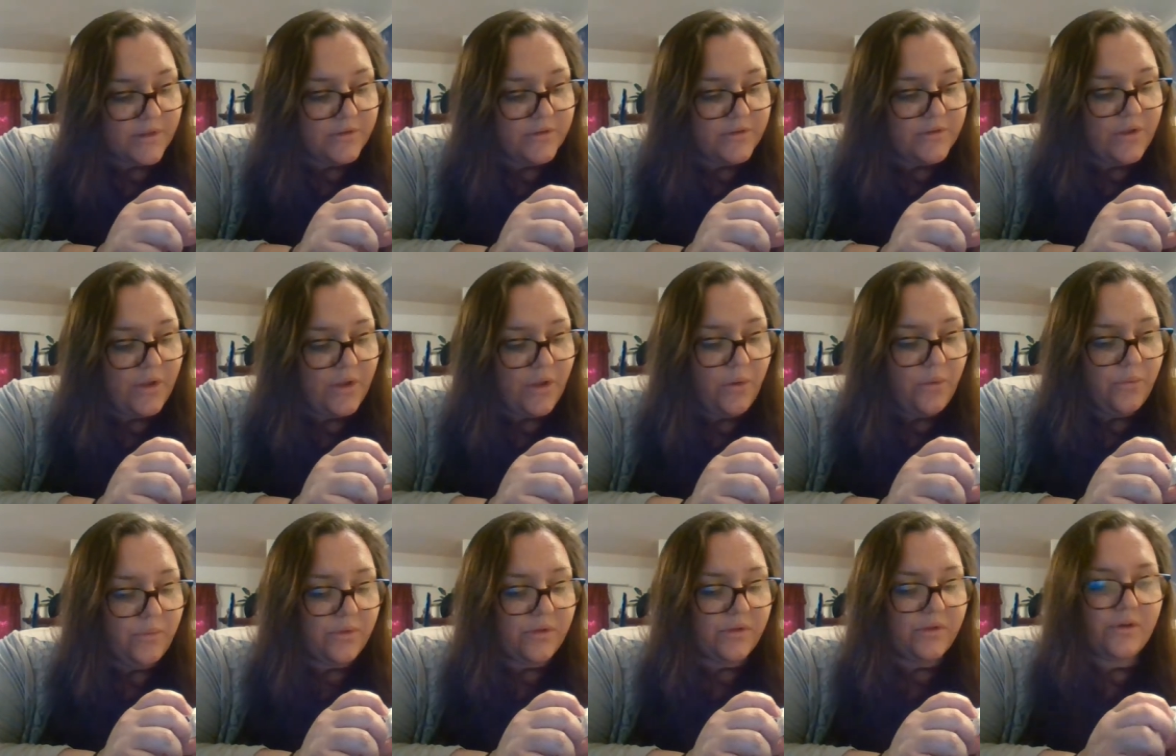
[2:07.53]

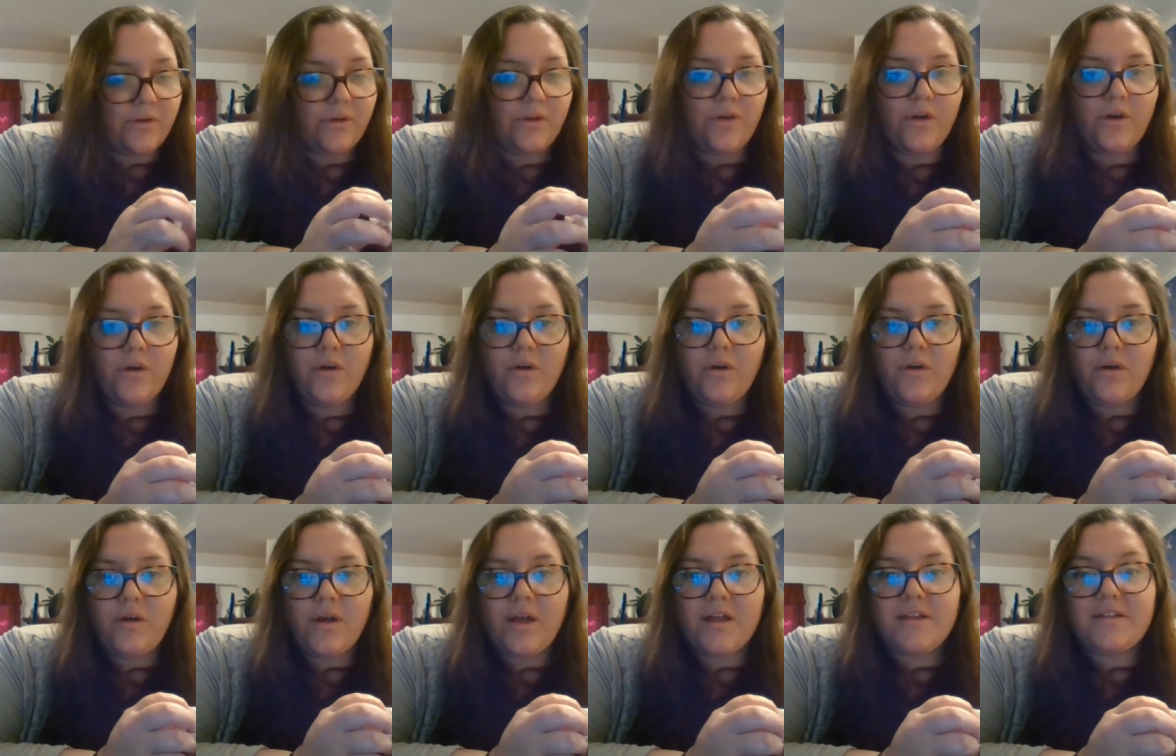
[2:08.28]
So
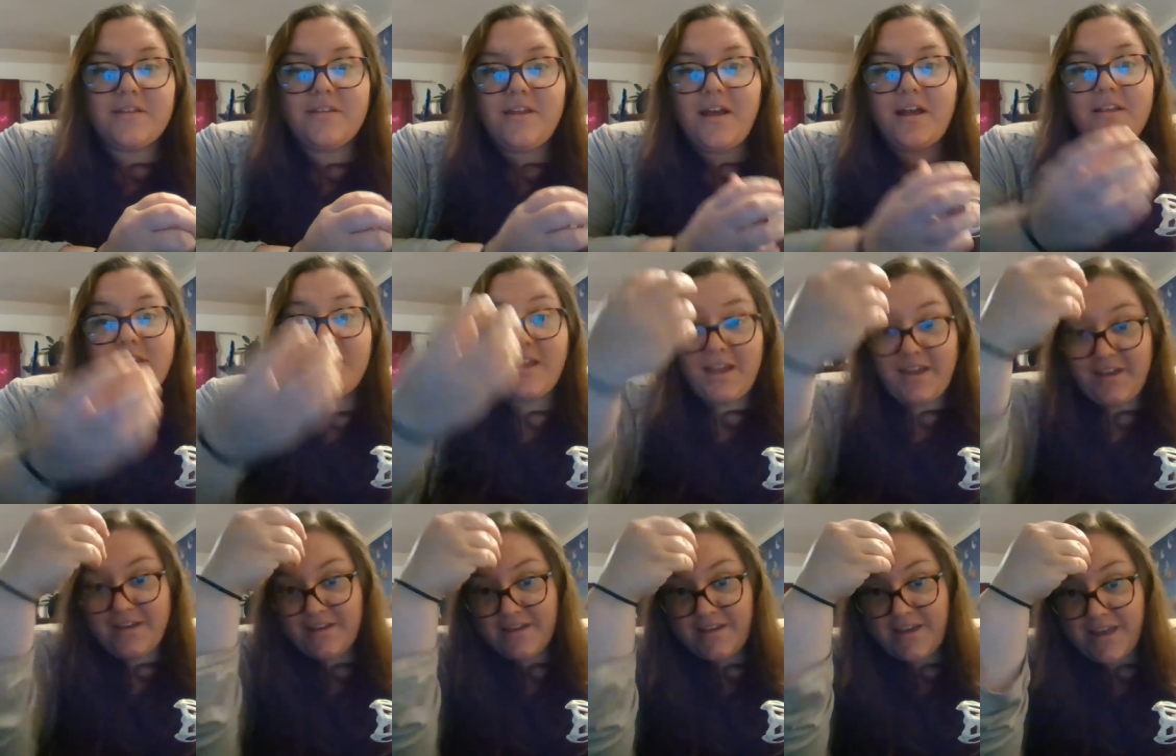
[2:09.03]
it's not
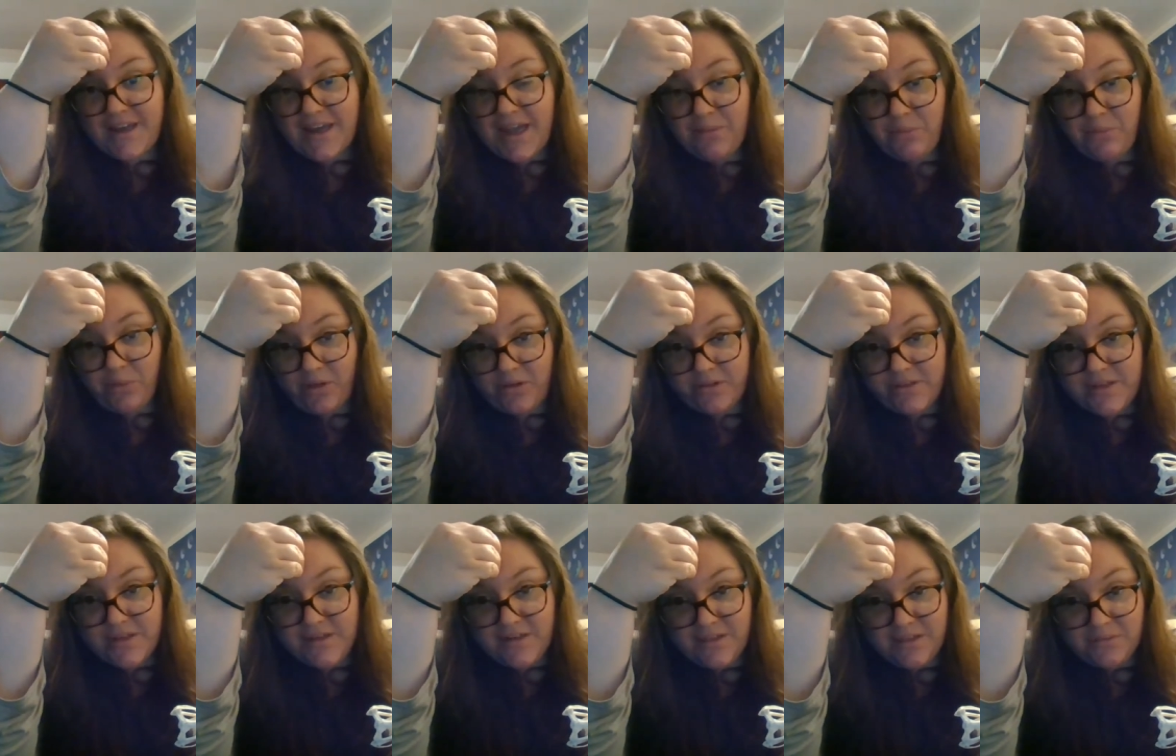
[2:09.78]
like an eyeball
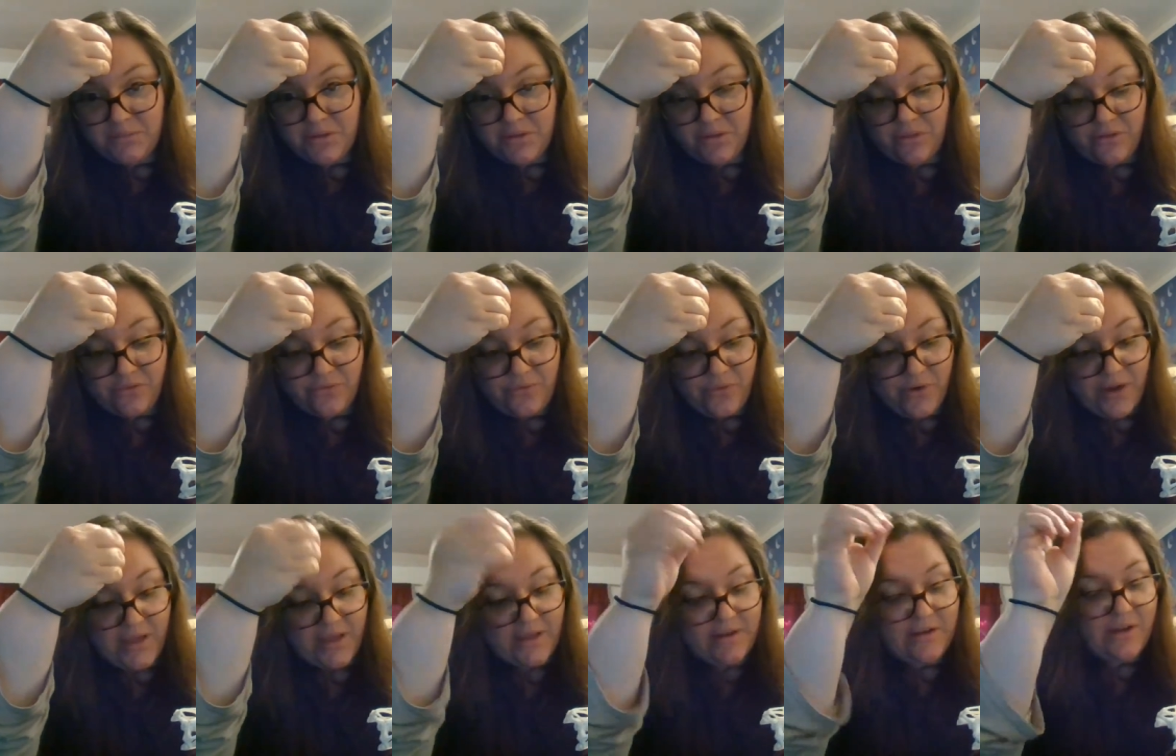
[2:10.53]
sitting in the middle of their
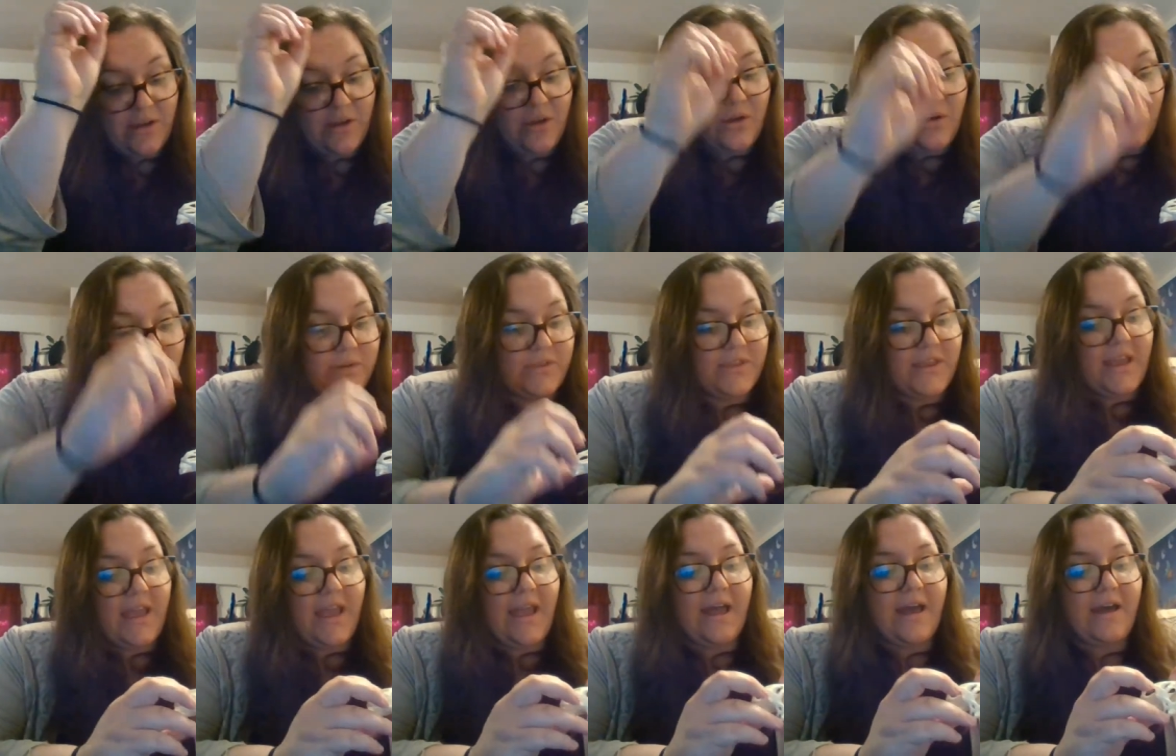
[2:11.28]
forehead. What
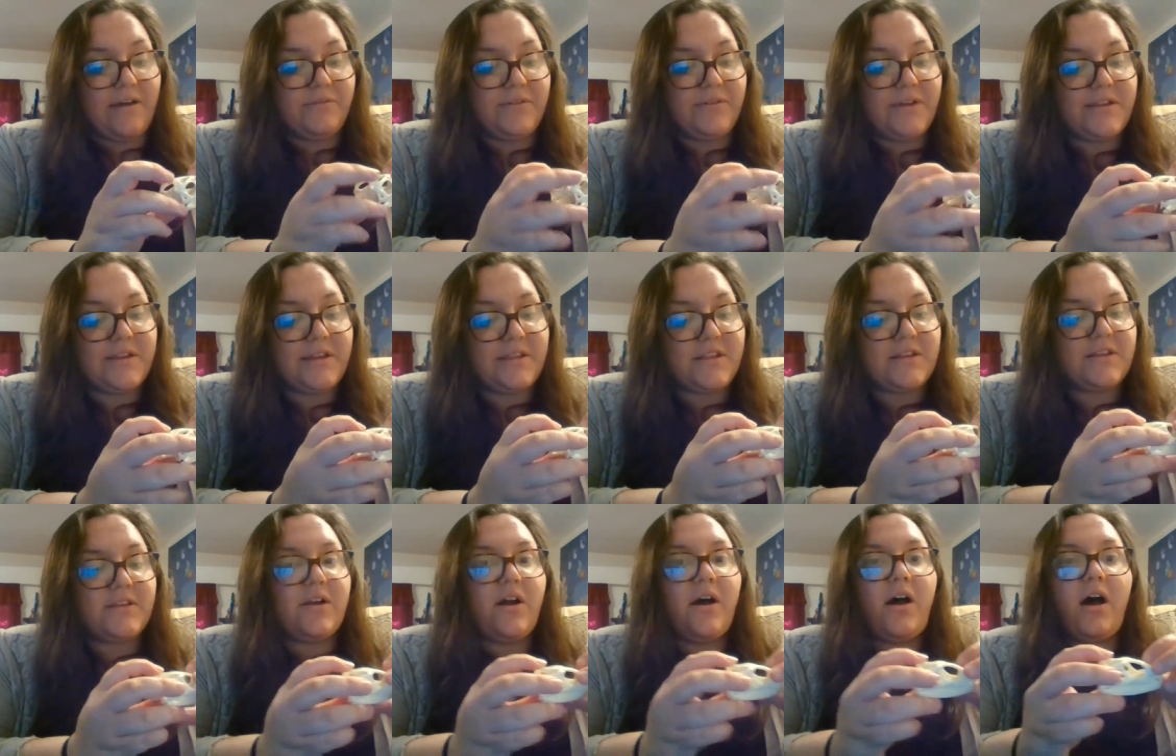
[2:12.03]
they have is at
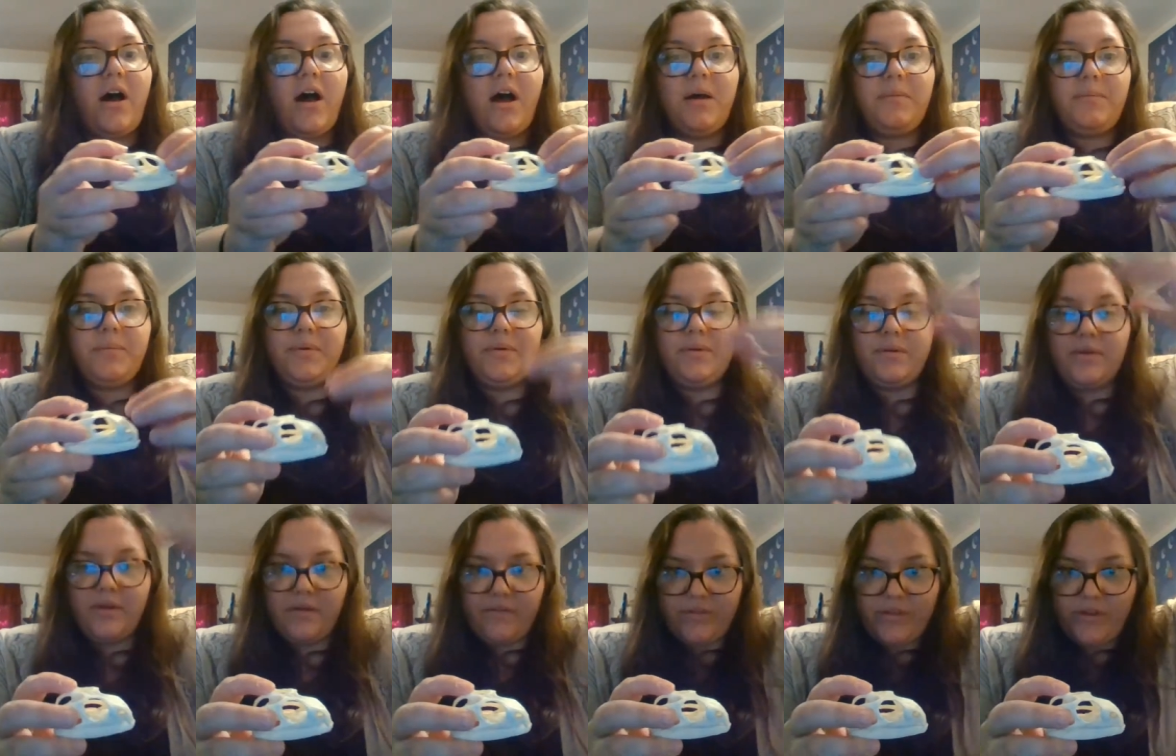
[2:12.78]
the top
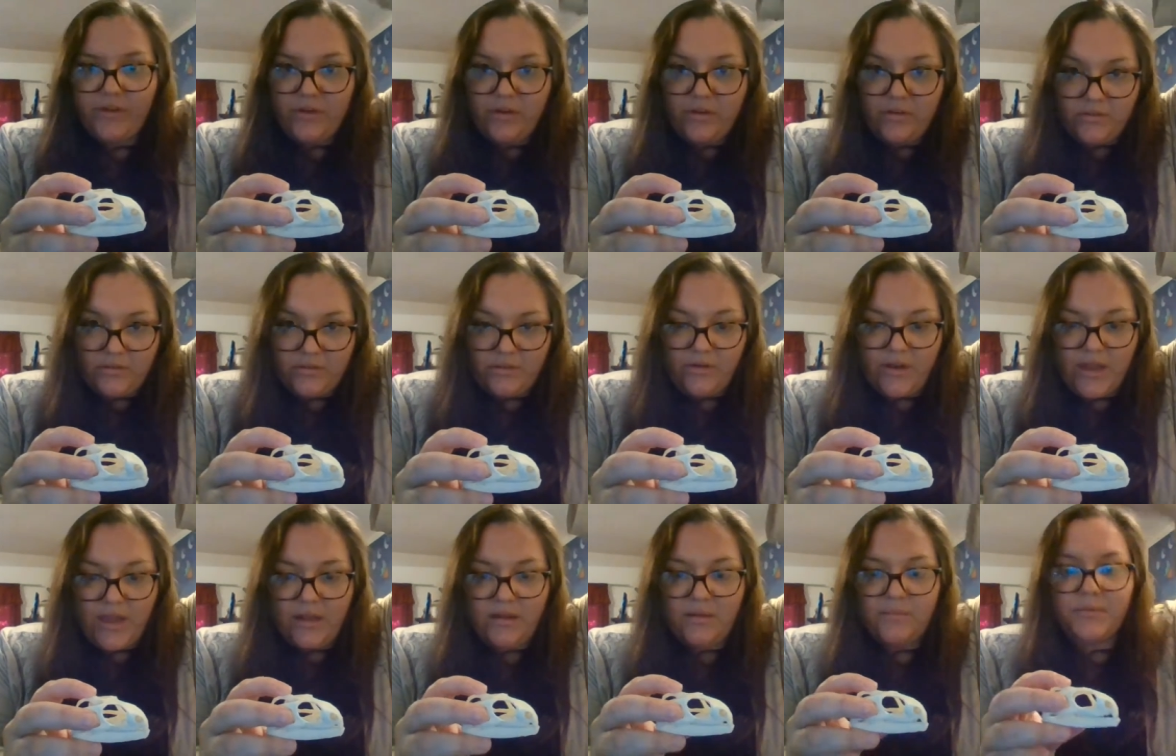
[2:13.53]
of their,
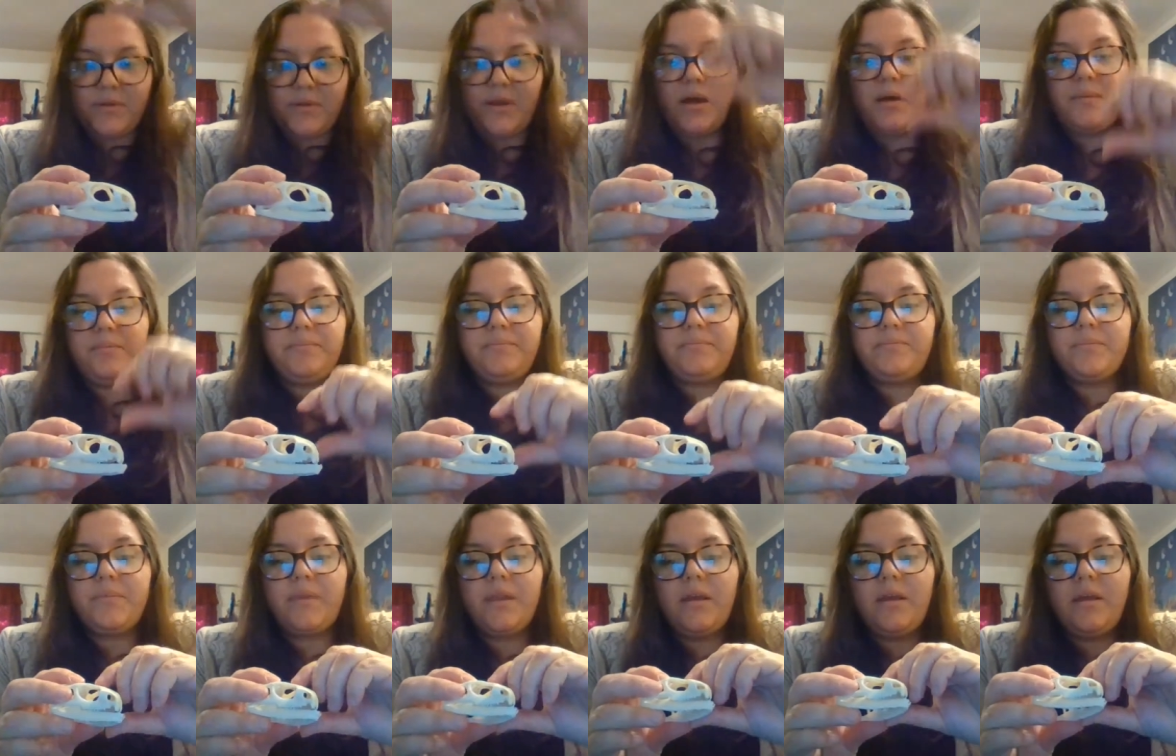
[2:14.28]
their head up top,
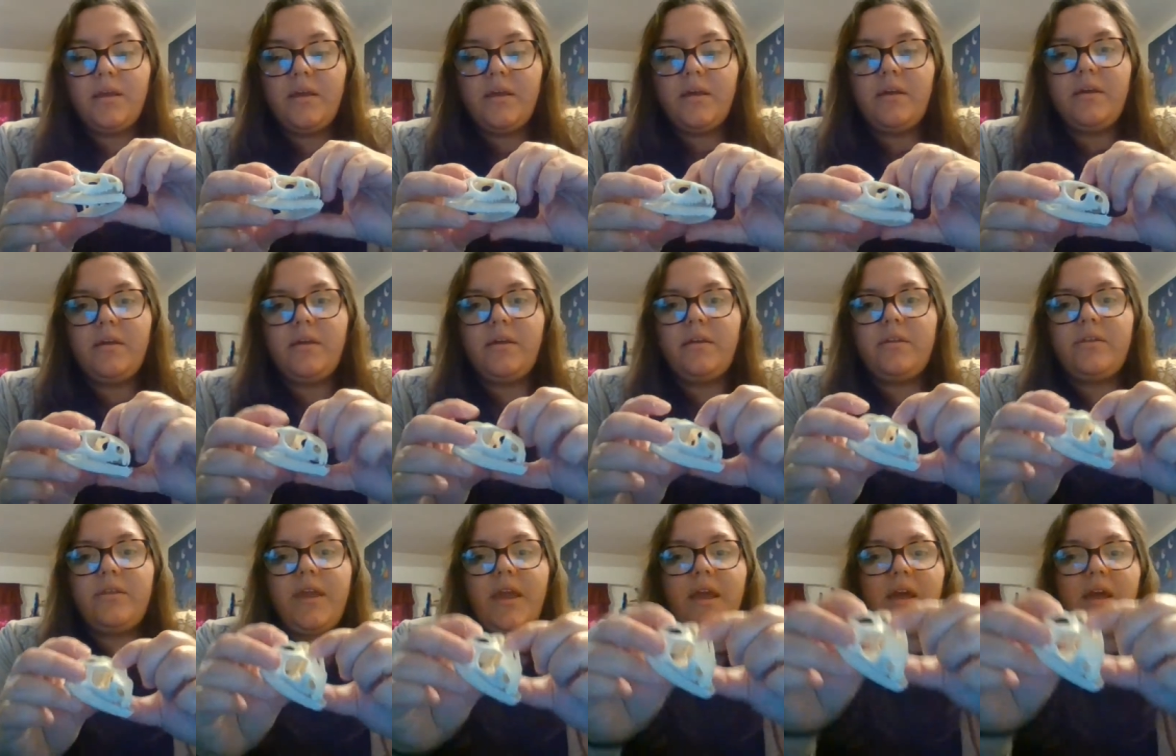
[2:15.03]
they